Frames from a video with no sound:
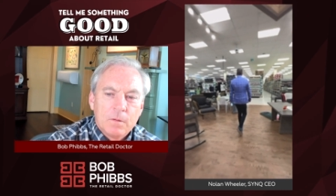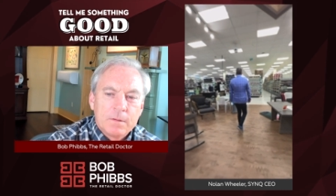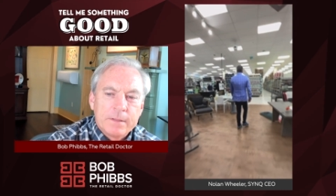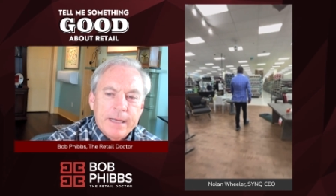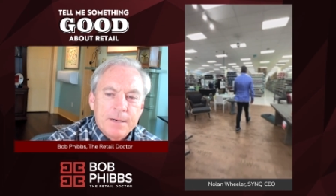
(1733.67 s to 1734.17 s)

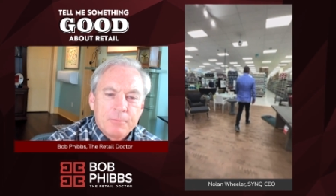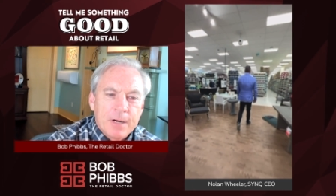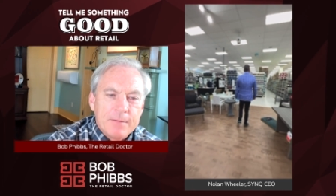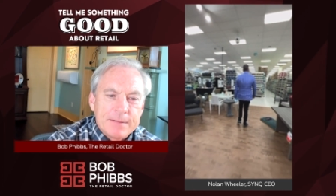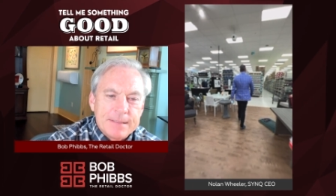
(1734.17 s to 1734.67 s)
data
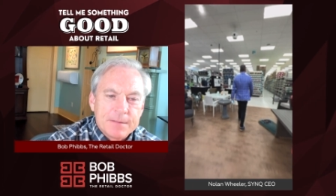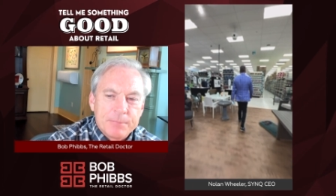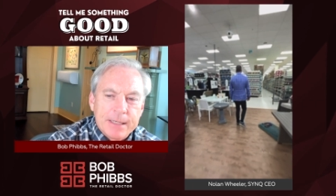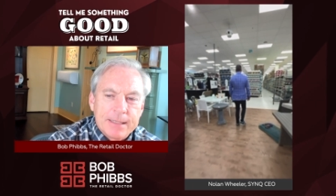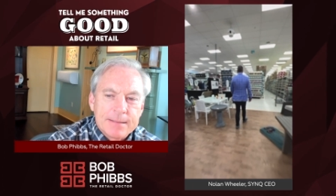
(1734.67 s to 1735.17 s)
privacy is a
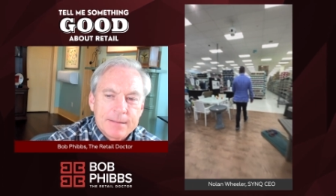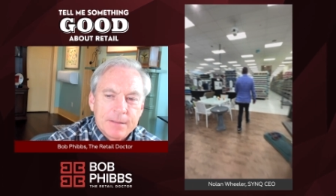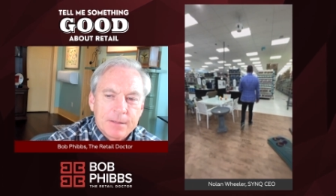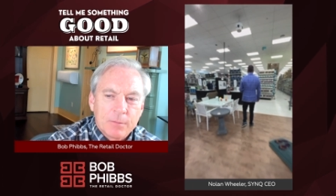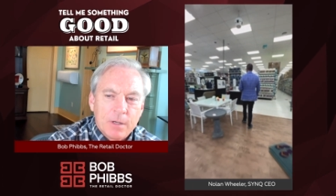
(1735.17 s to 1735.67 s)
big concern
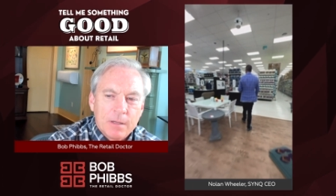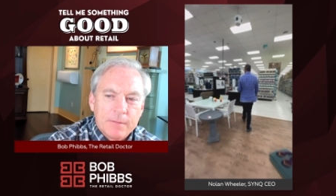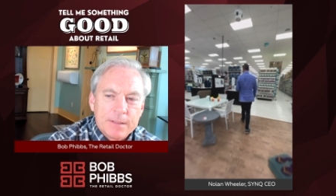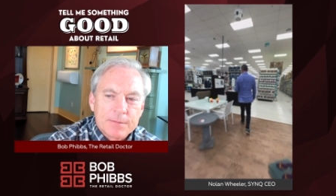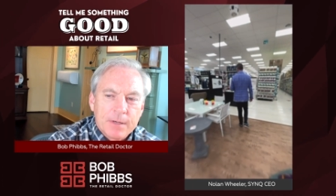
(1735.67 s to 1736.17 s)
through all of
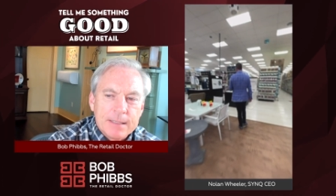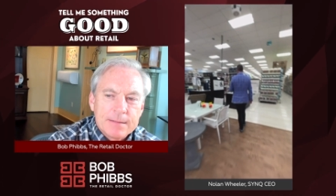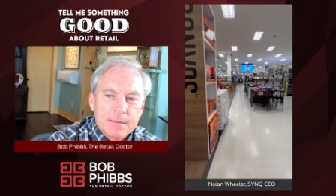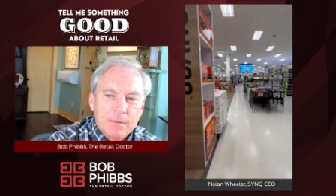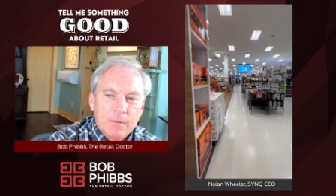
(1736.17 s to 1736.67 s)
this, right?
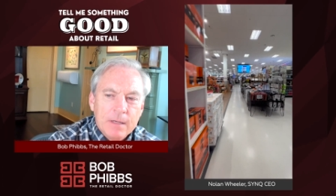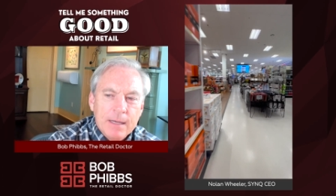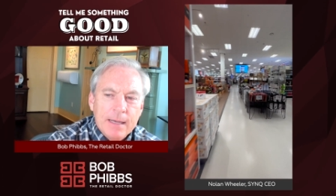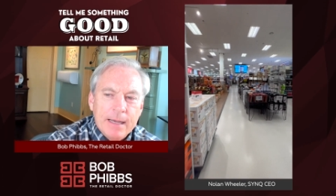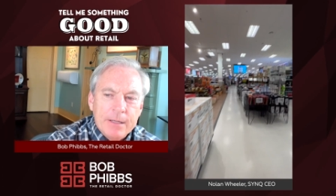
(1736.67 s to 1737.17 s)
So,
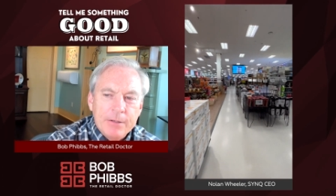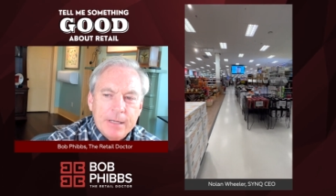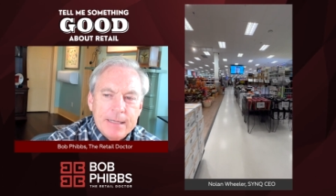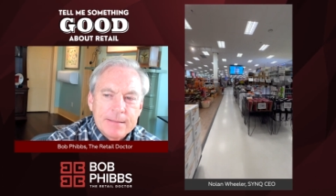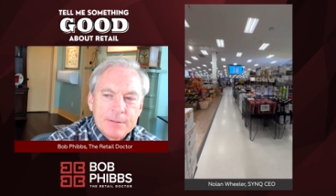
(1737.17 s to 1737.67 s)
how do you
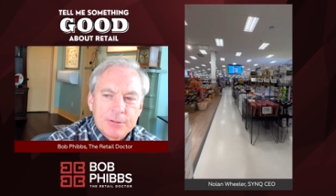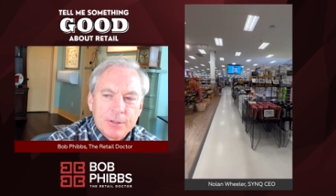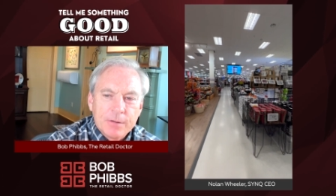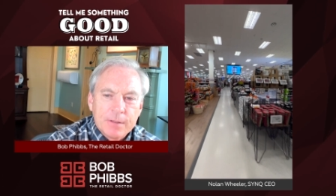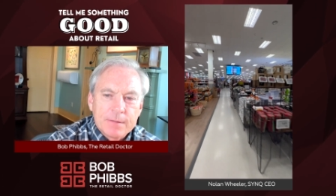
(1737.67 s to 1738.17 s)
guys
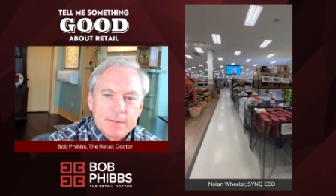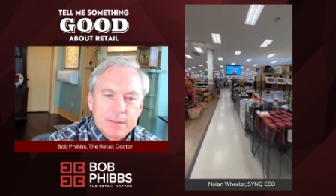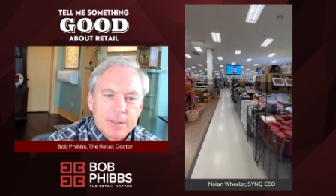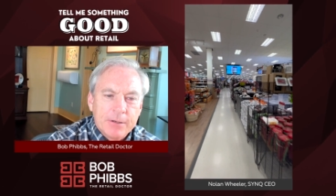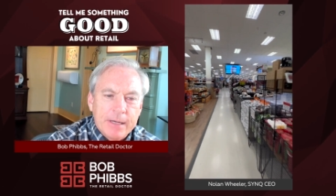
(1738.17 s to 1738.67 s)
ensure the
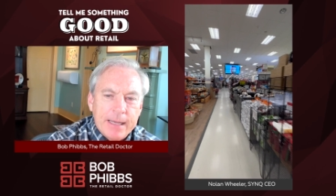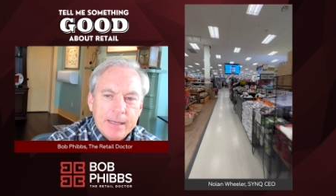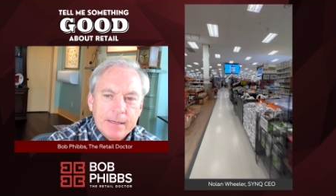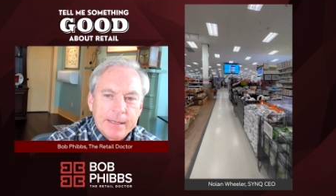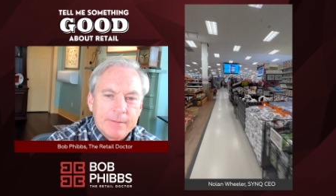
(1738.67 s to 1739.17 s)
secure
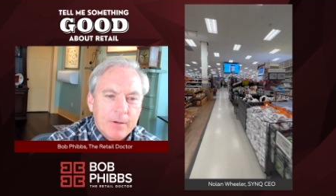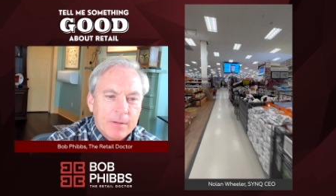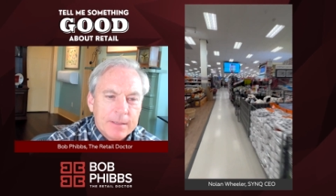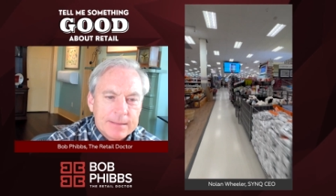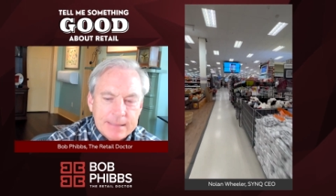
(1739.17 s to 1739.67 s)
handling of all
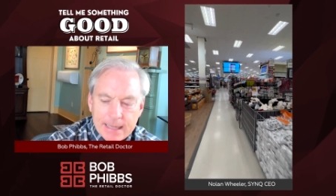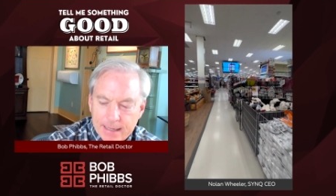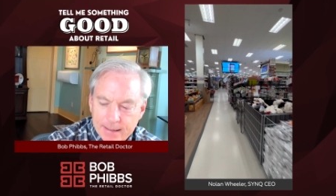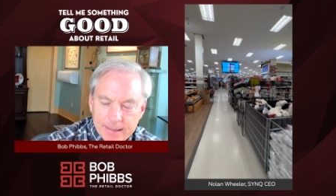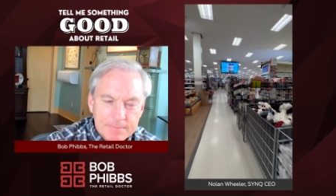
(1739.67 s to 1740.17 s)
this data?
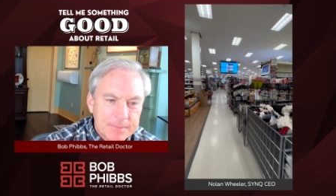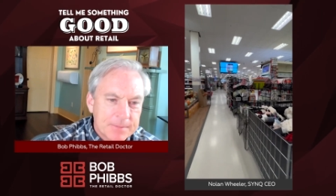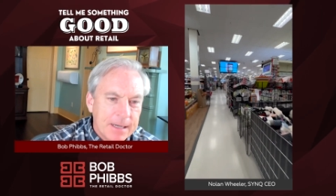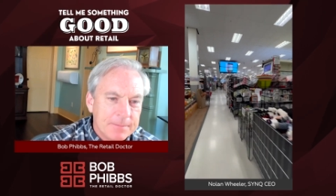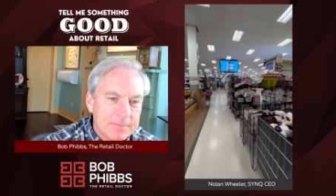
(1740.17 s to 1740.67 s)
I'm
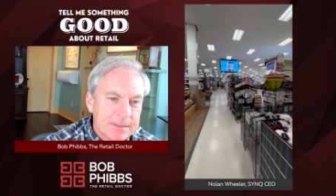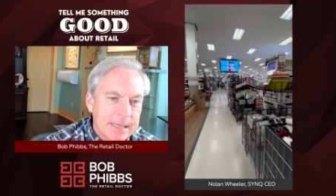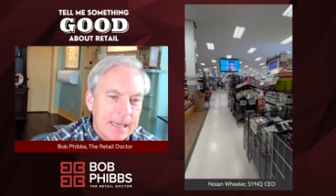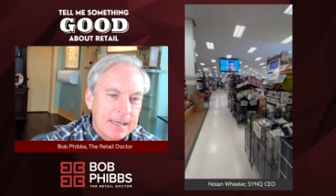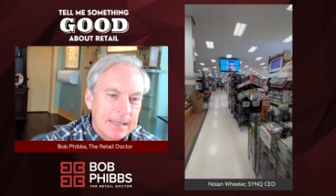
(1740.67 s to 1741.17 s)
I'm
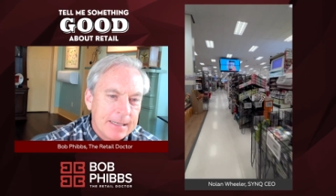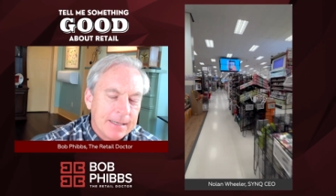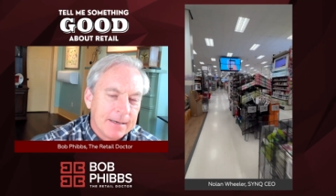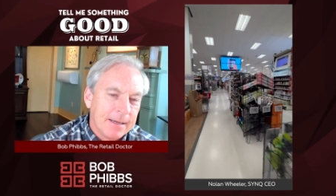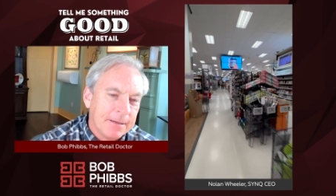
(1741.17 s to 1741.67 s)
scanning
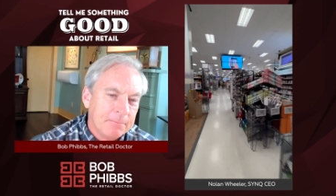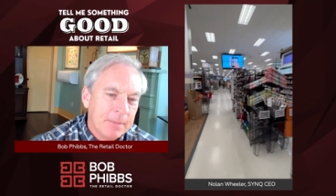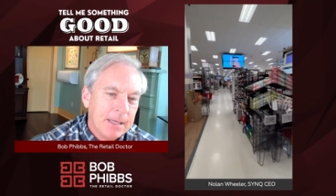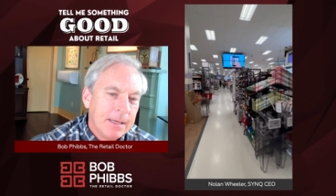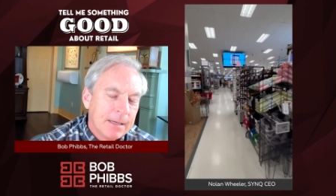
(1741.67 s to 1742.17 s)
and I'm
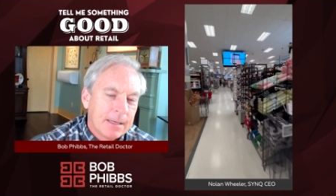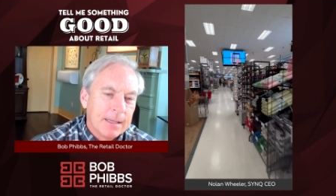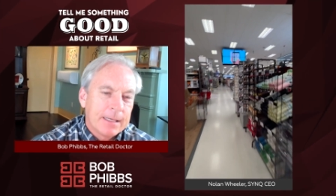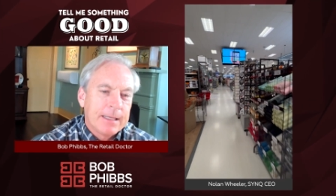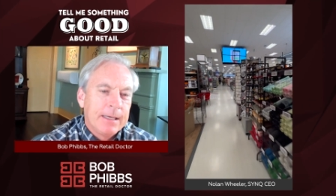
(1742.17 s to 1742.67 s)

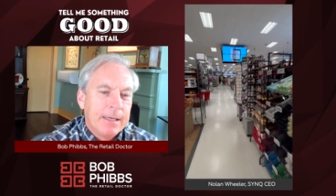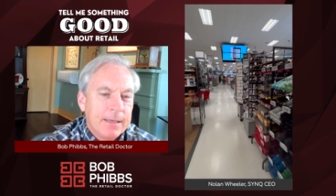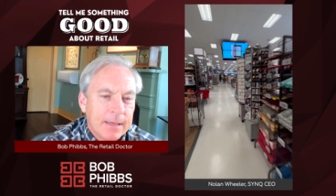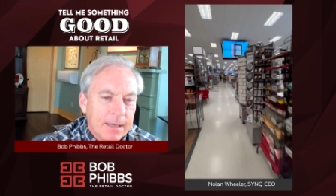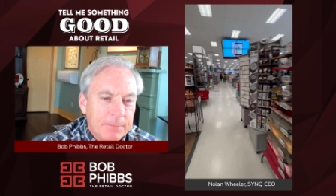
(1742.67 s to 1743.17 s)
clicking.
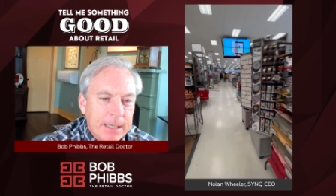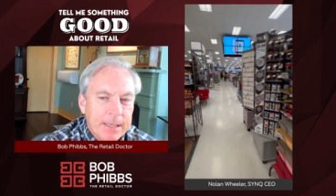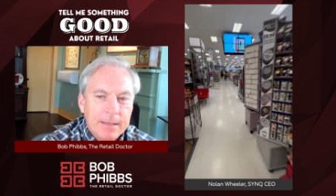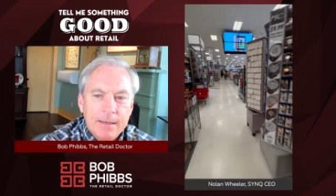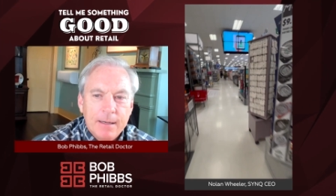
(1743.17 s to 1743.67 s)
I
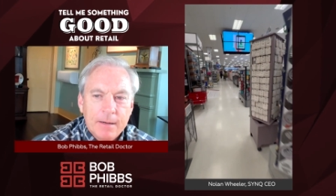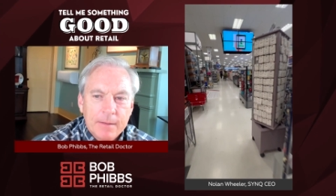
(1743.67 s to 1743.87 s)
mean, are